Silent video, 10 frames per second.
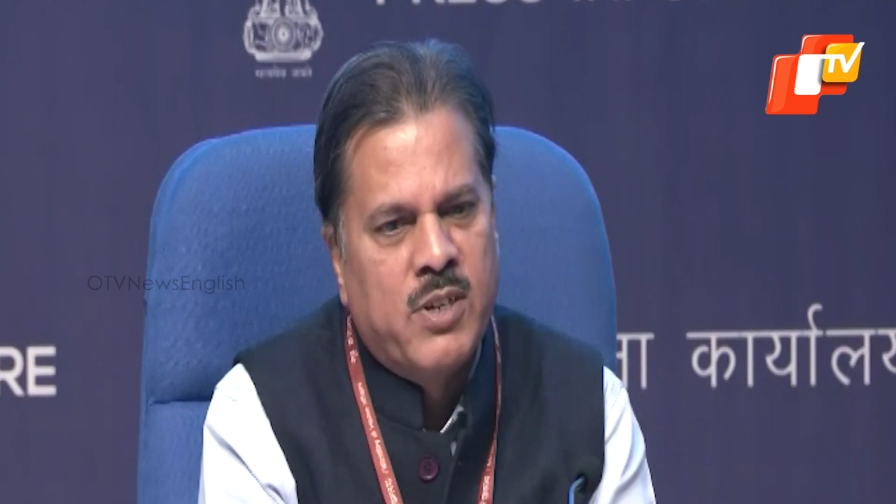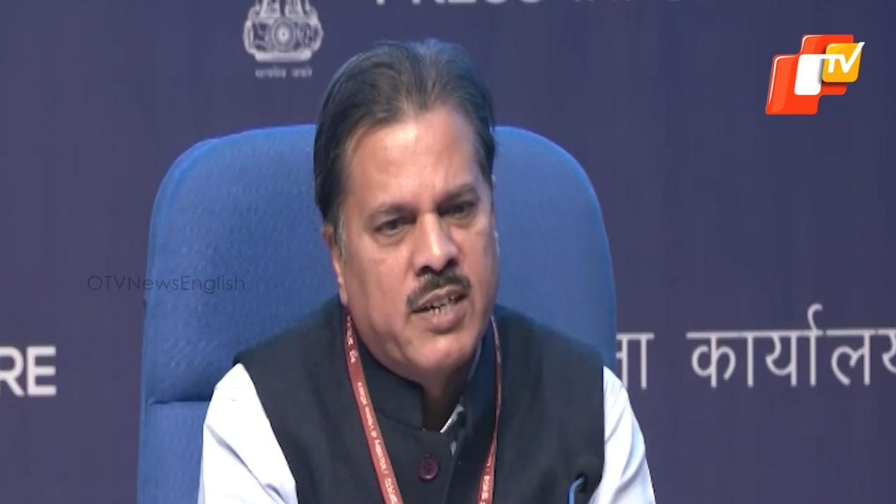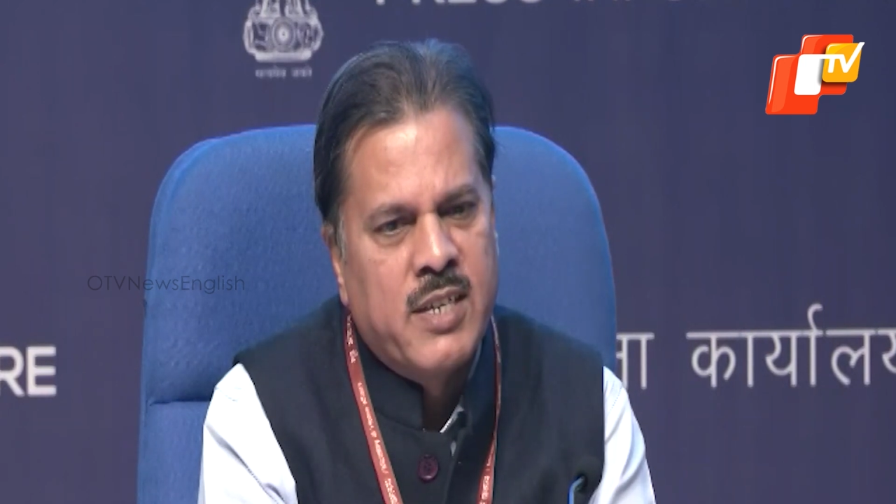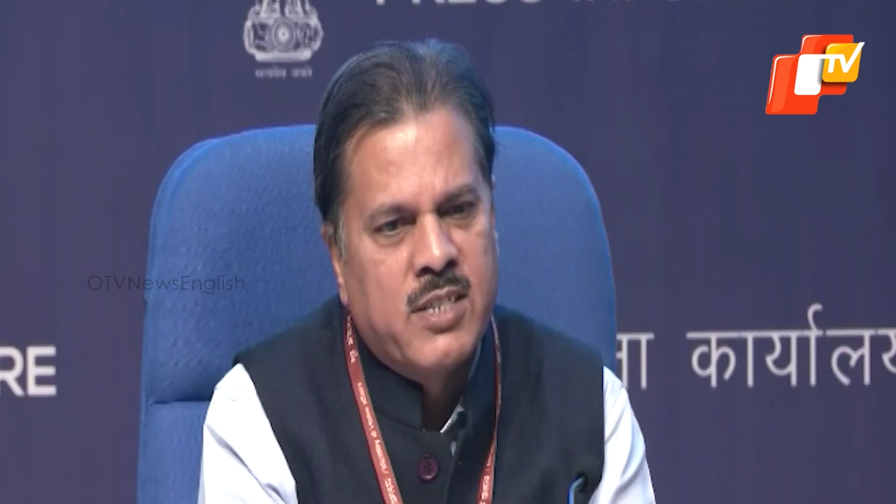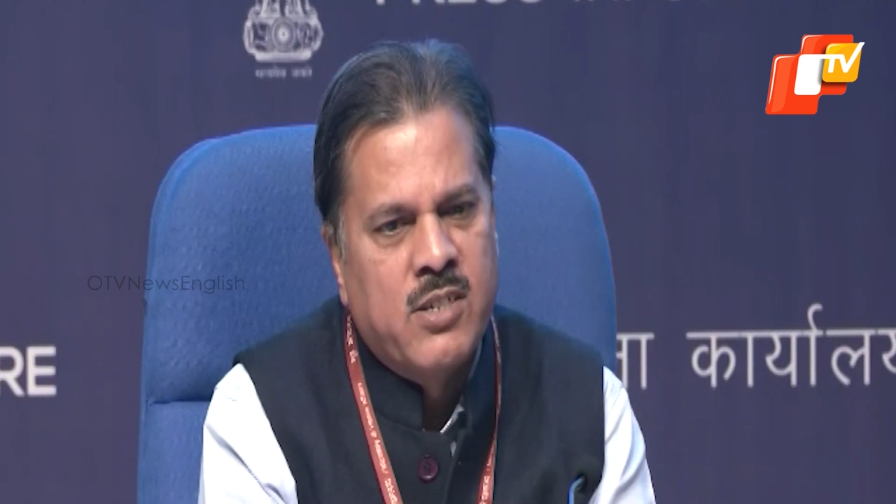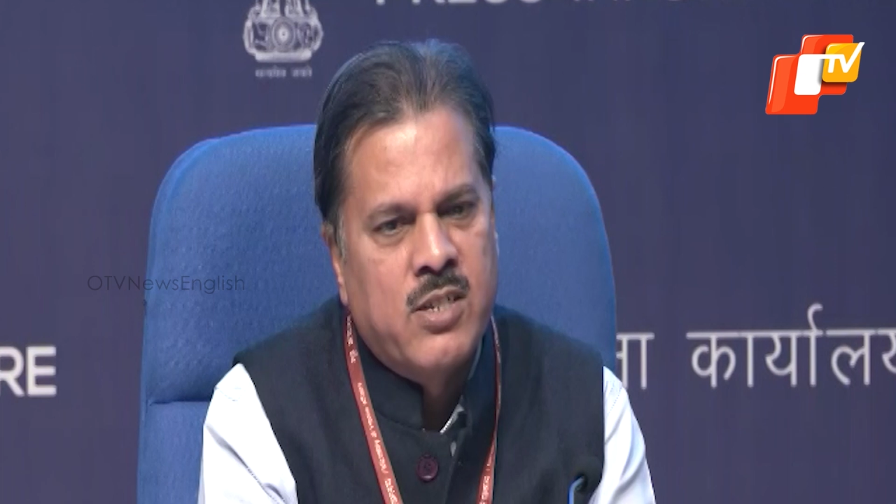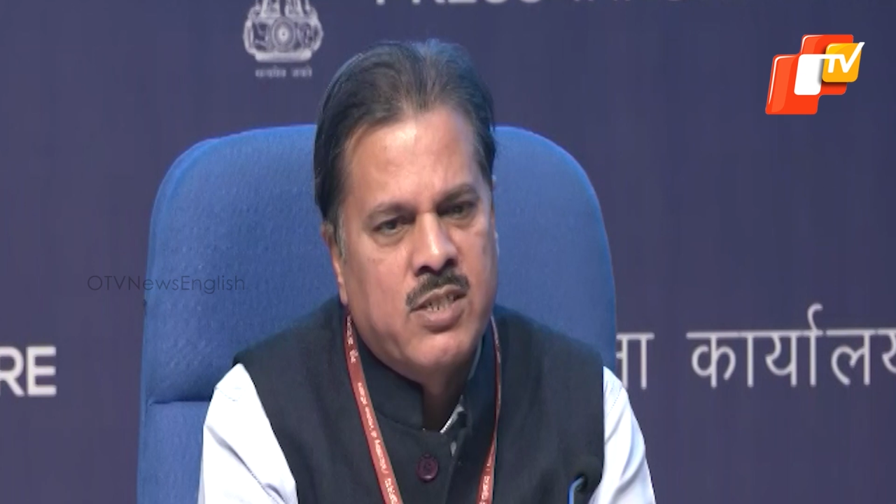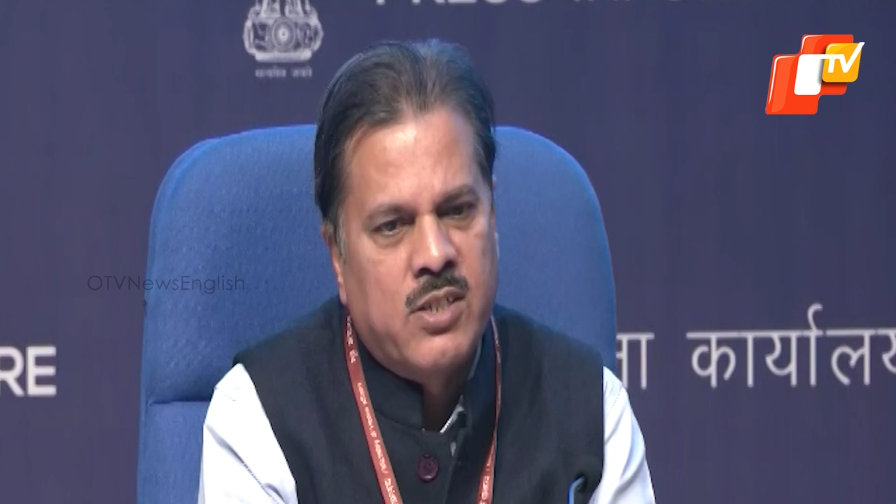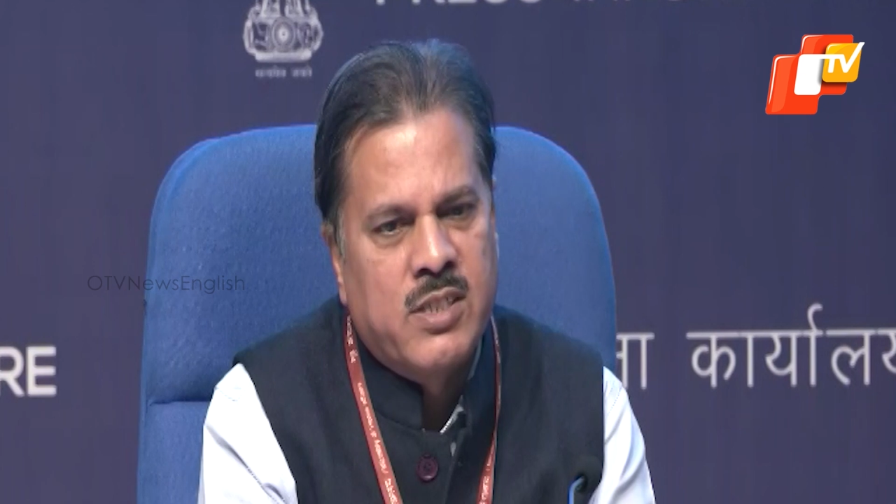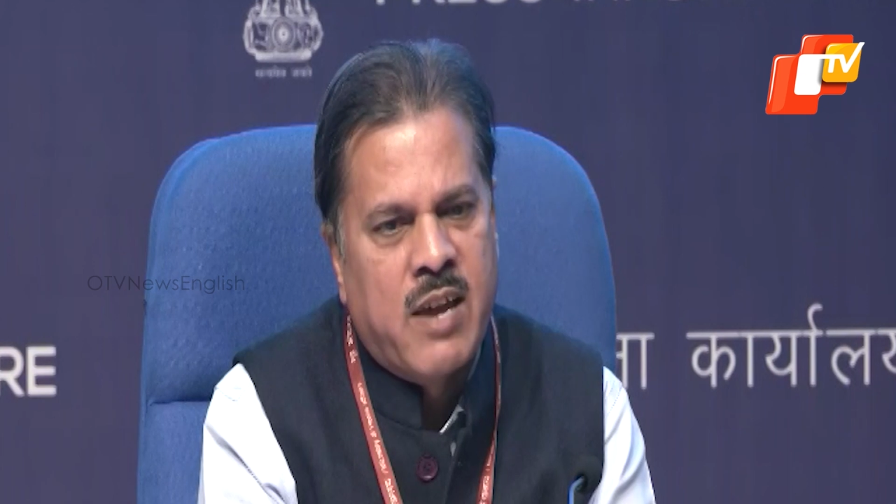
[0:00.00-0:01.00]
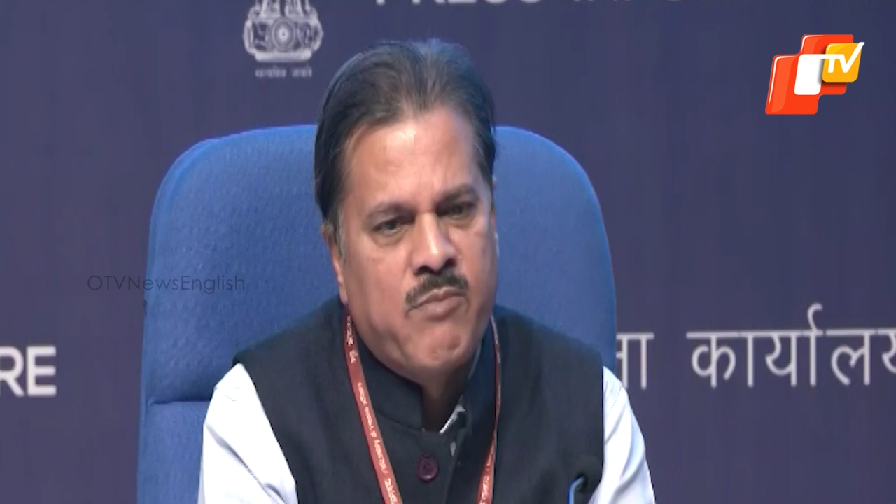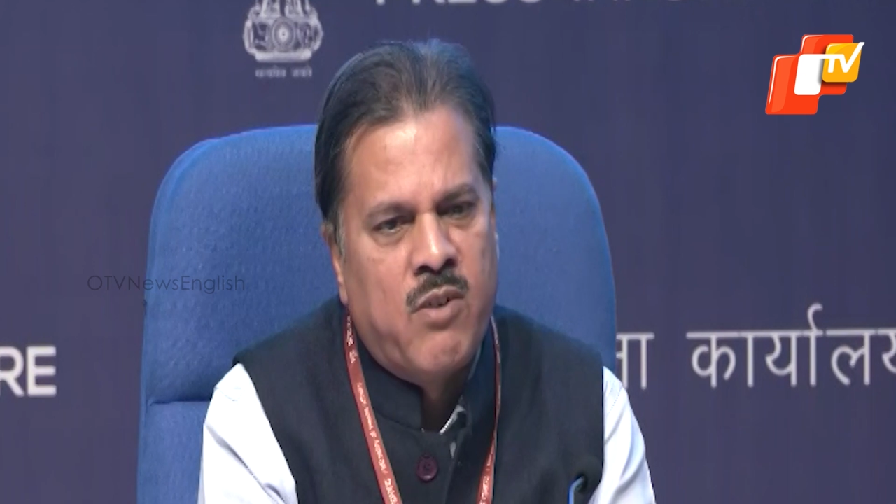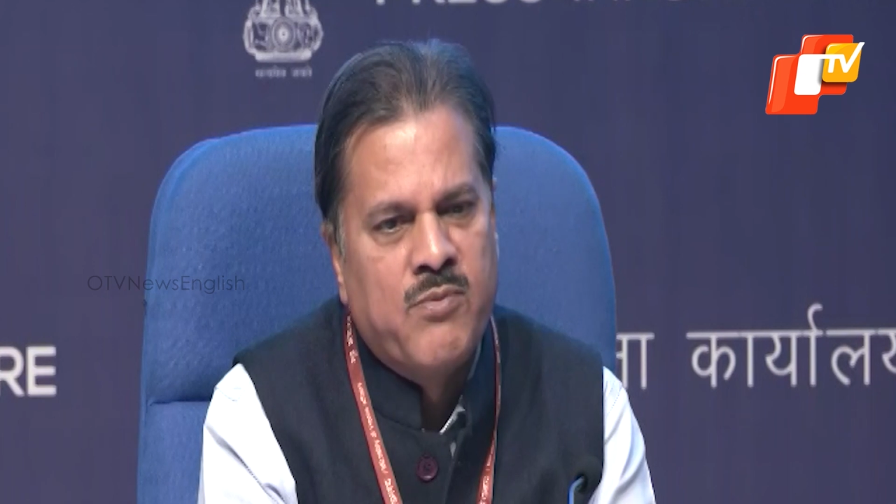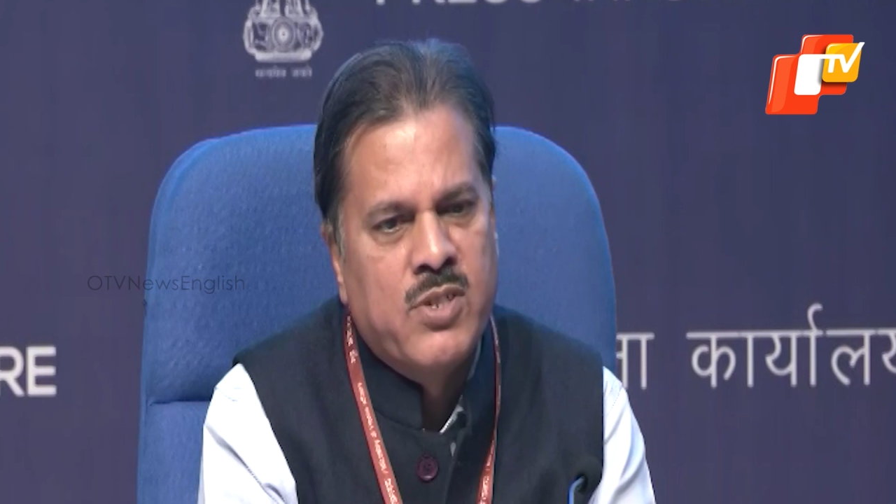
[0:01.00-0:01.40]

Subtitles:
but it is not such type of